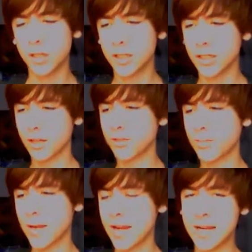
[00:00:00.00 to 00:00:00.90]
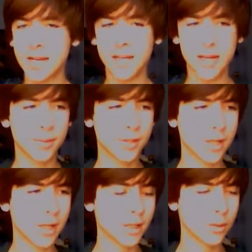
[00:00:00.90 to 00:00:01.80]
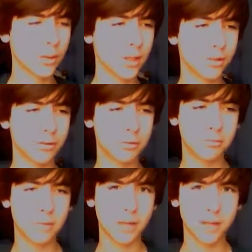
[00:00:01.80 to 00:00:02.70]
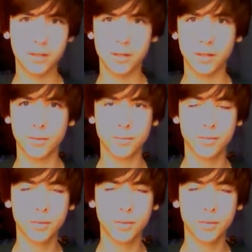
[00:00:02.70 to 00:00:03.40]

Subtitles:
see. There's my indie gamers that I like to watch. I think so.